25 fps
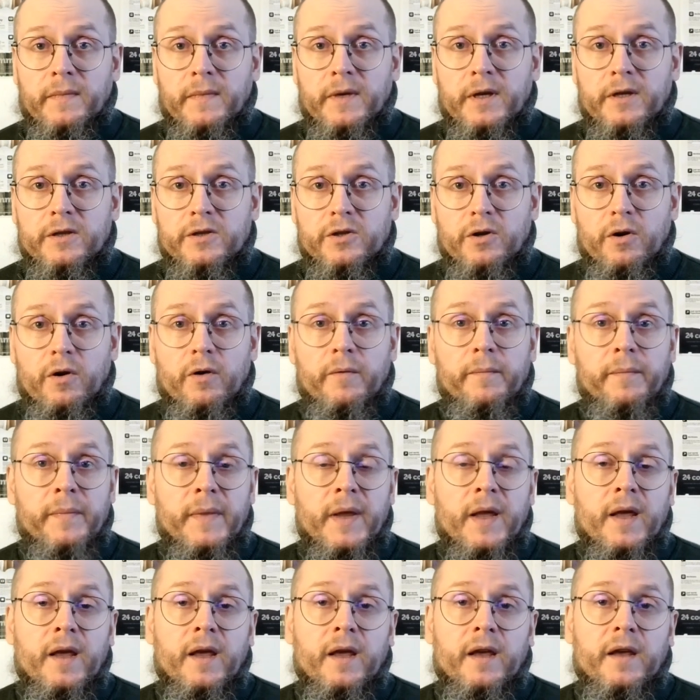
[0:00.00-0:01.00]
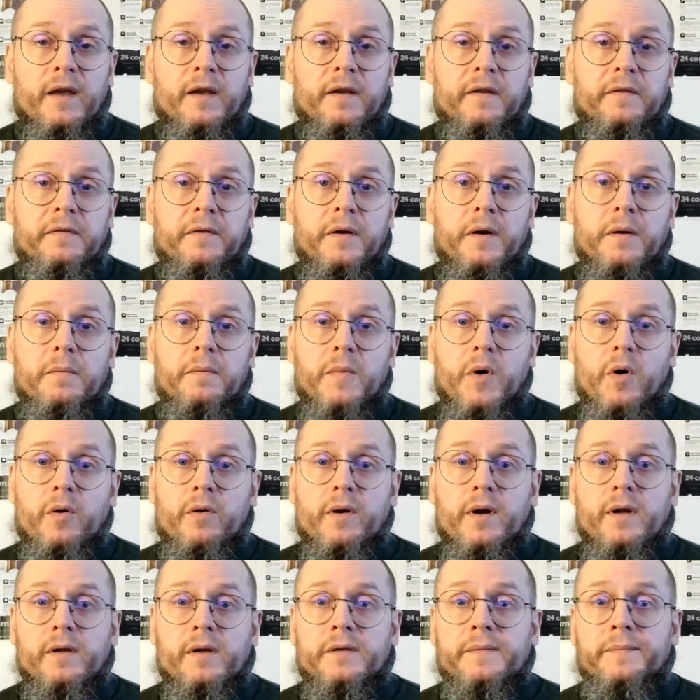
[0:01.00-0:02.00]
So, if
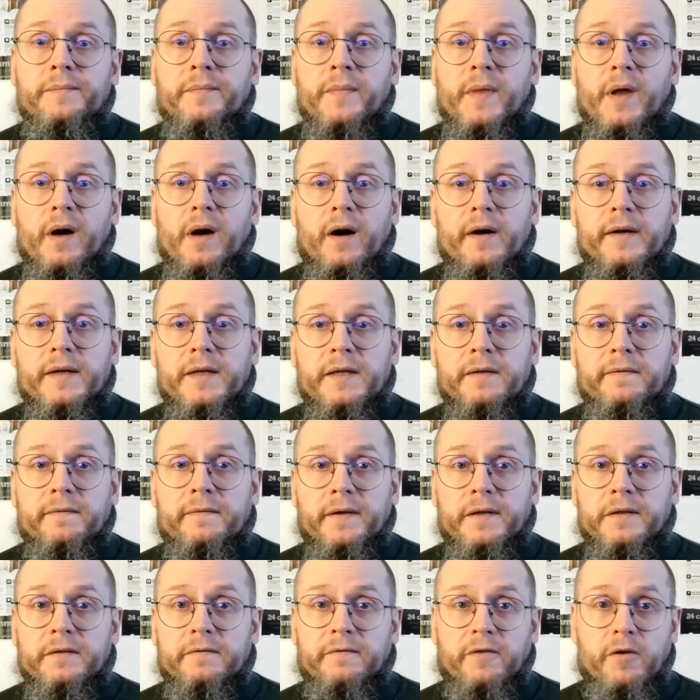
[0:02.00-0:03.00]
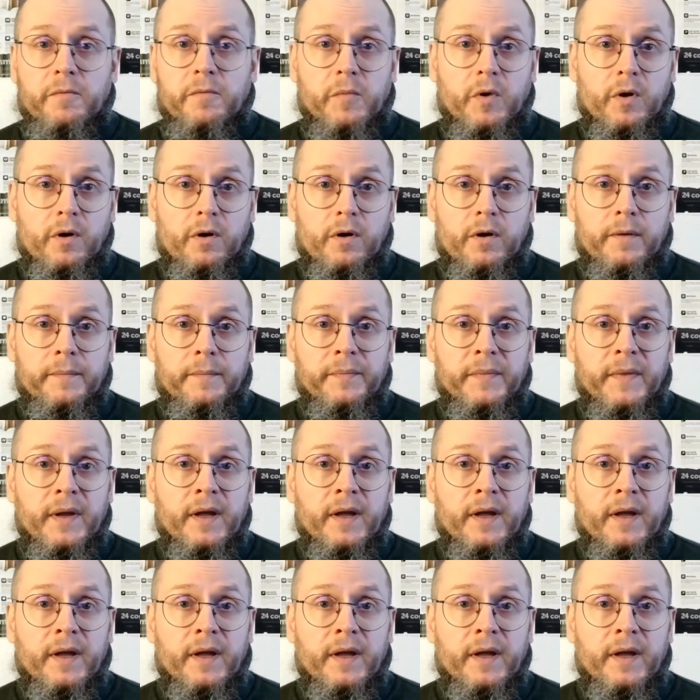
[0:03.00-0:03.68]
morals are different from law,